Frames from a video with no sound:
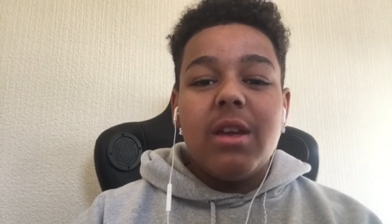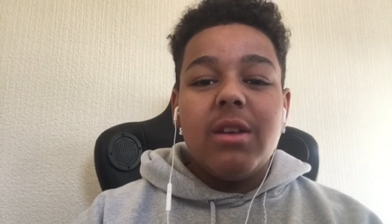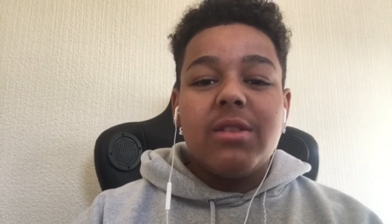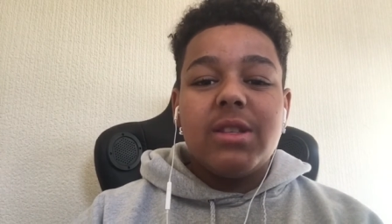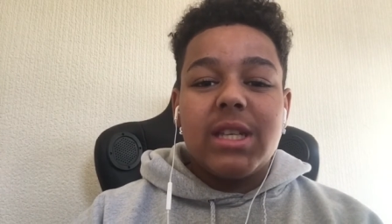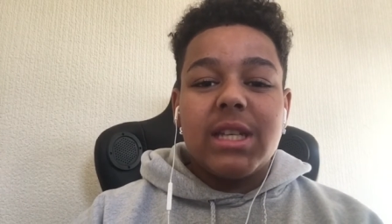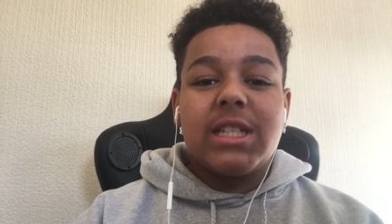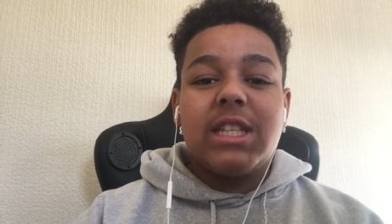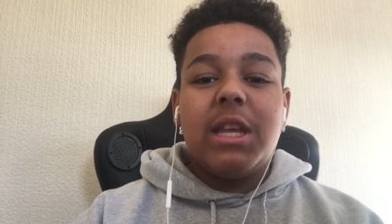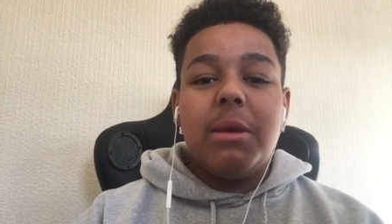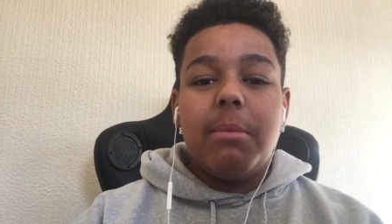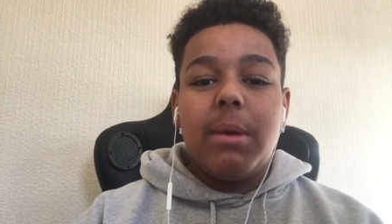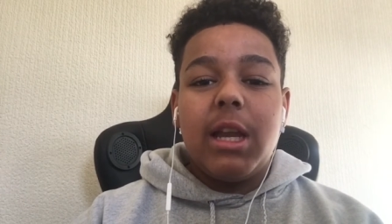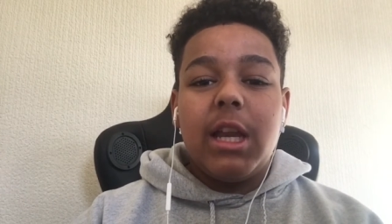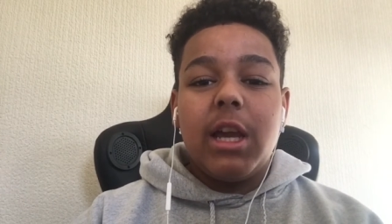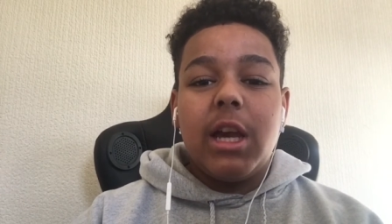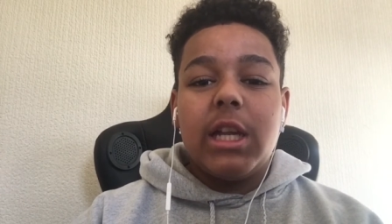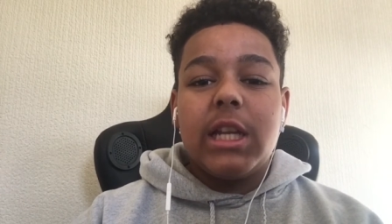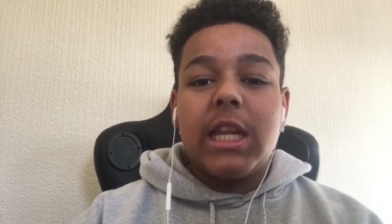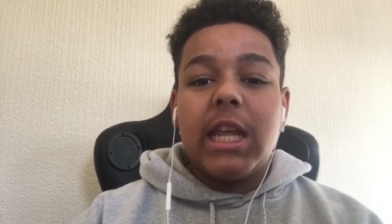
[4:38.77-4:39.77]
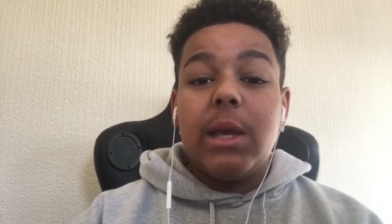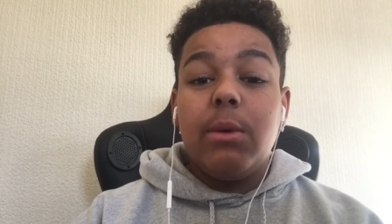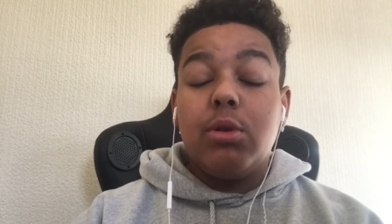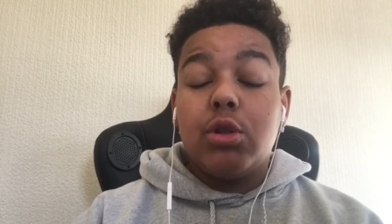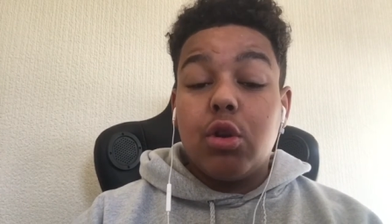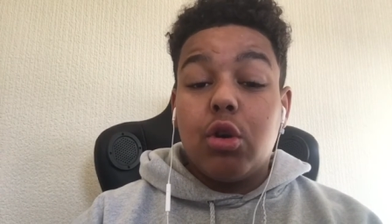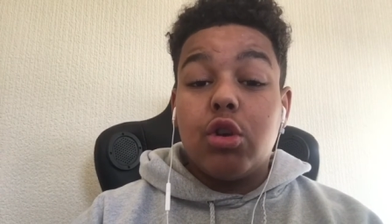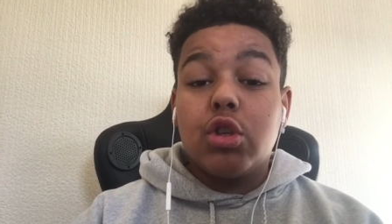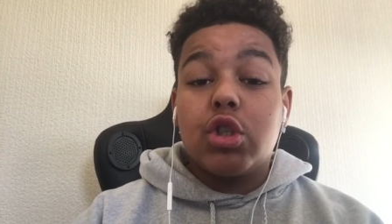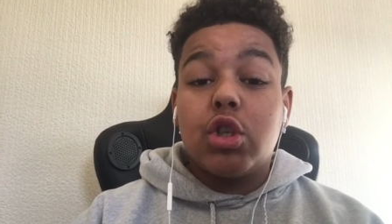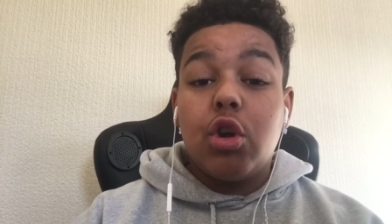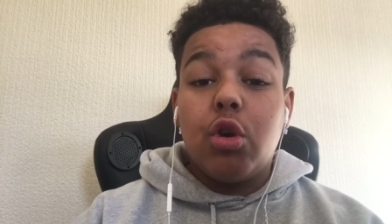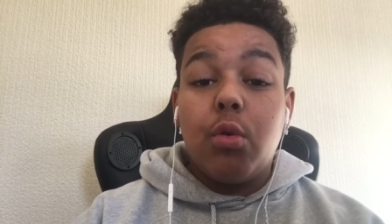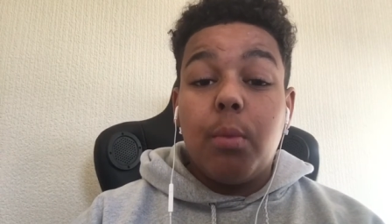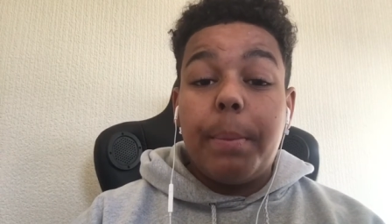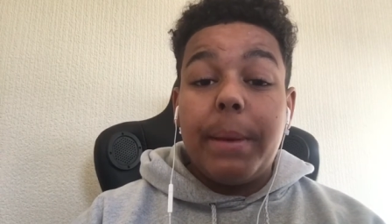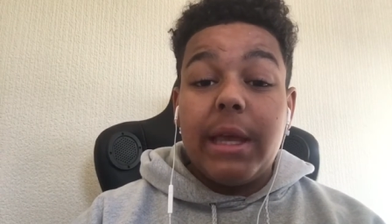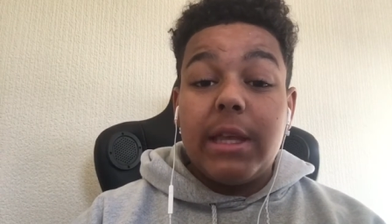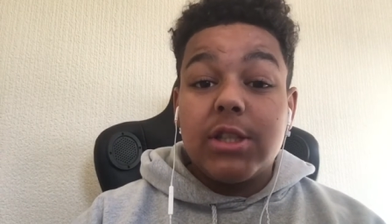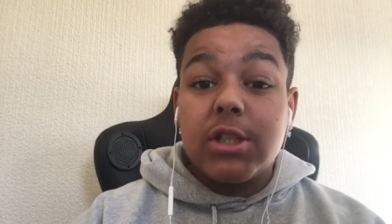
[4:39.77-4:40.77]
sixty million. He would also
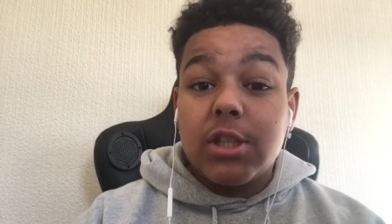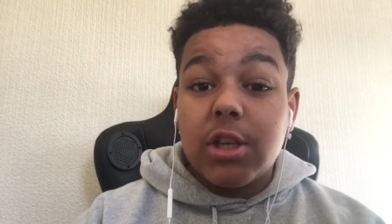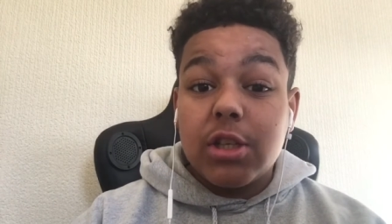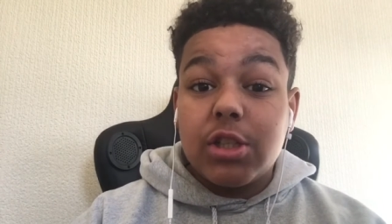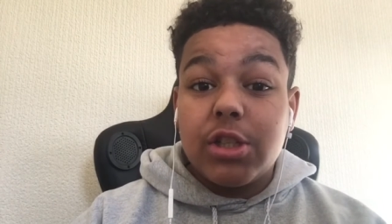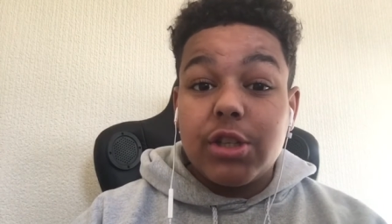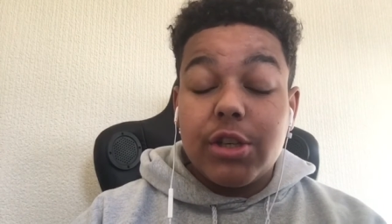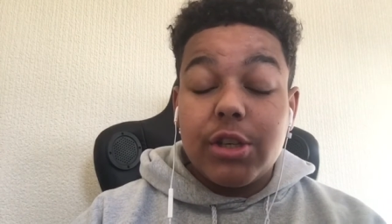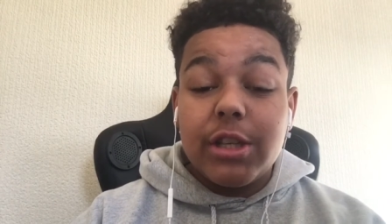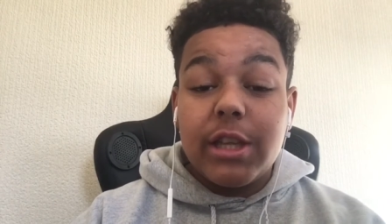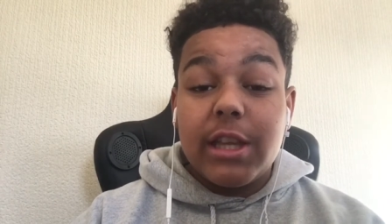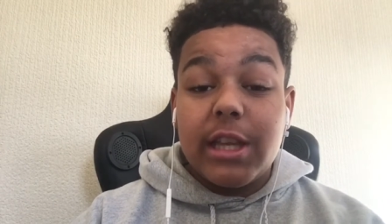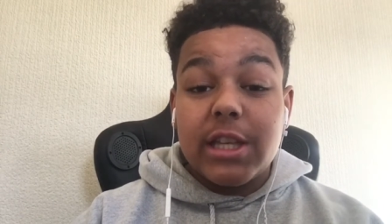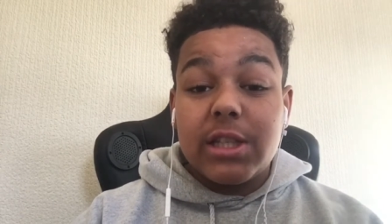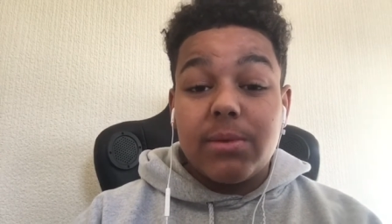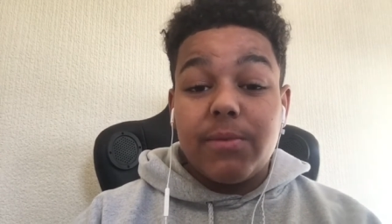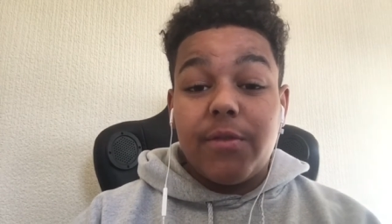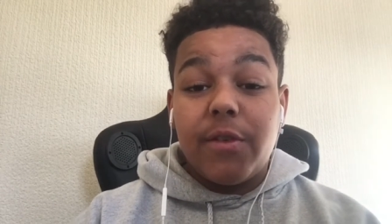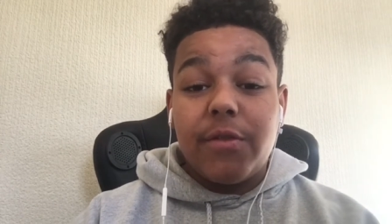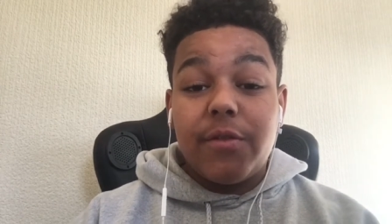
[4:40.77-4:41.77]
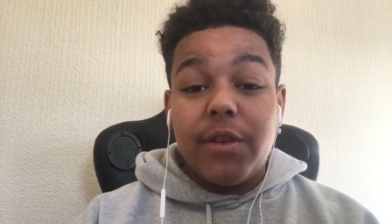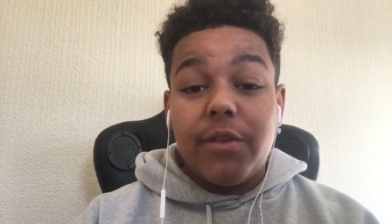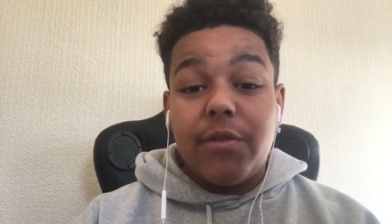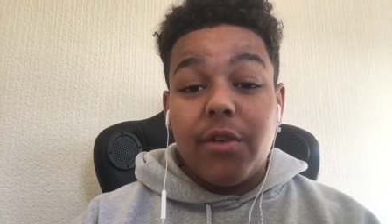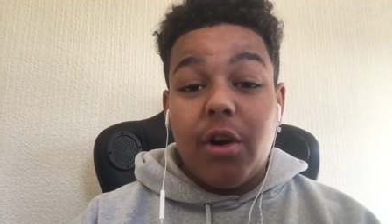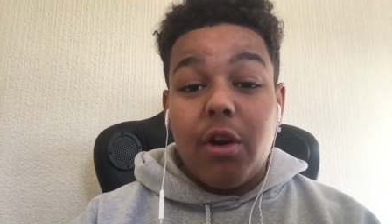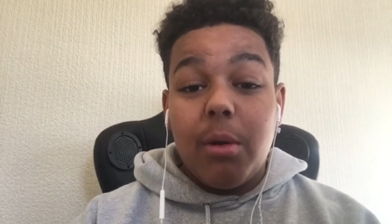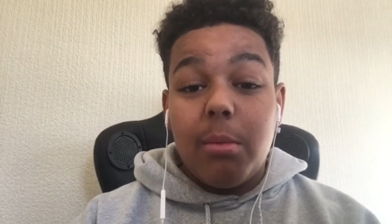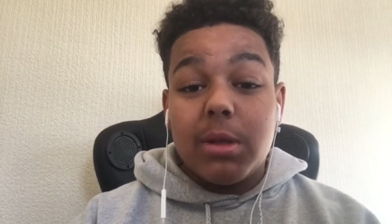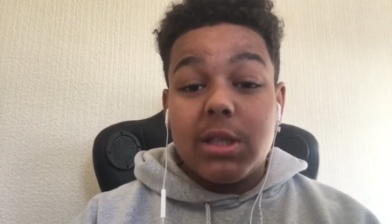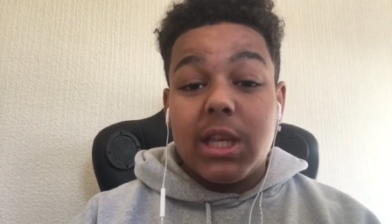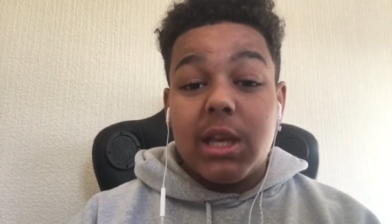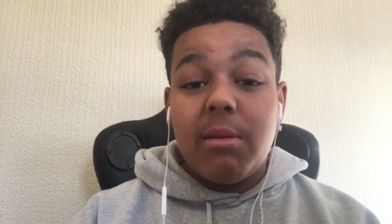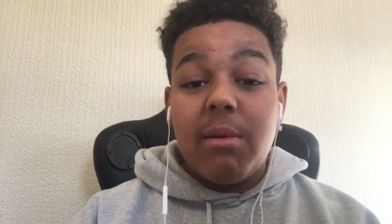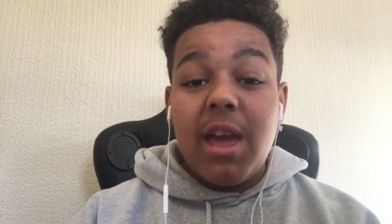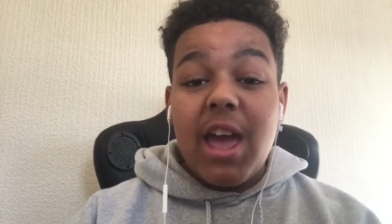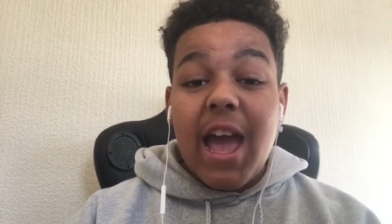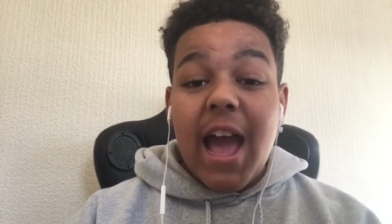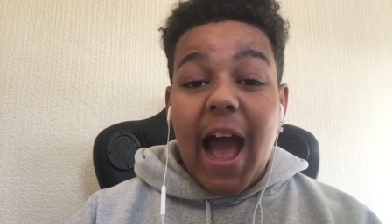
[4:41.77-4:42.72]
be such a good addition for FIFA Ultimate Team,